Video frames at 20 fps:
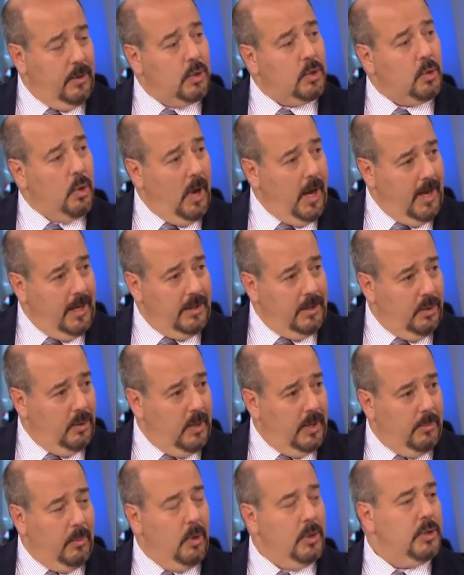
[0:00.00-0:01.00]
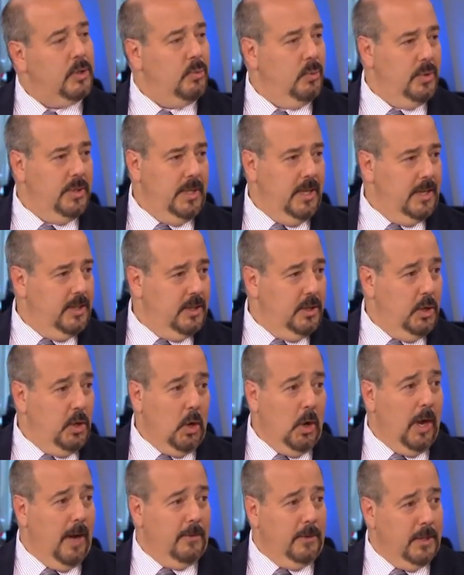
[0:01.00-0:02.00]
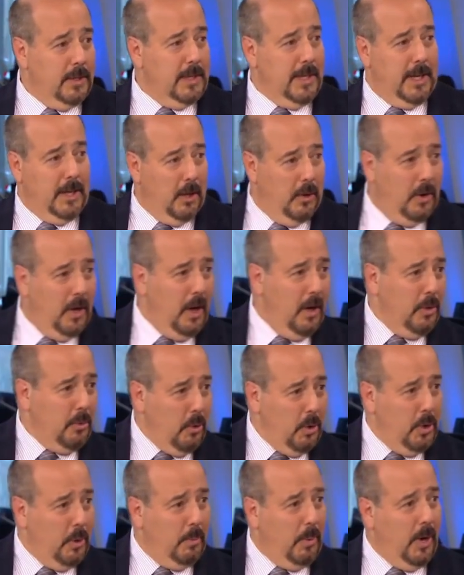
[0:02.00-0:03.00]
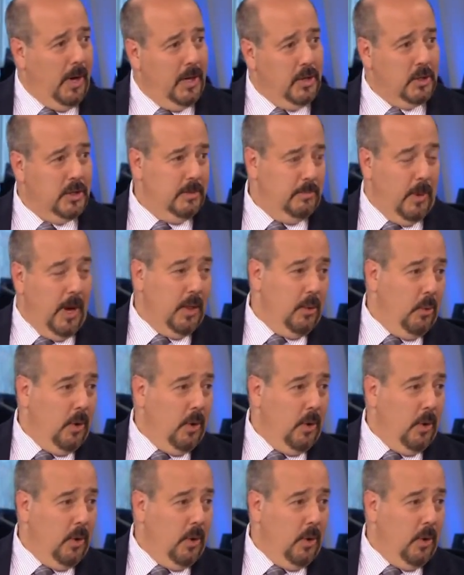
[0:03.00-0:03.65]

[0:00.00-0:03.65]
if you're trying to and the person resists, you don't have to say, you know, throw your punch and mm -hmm.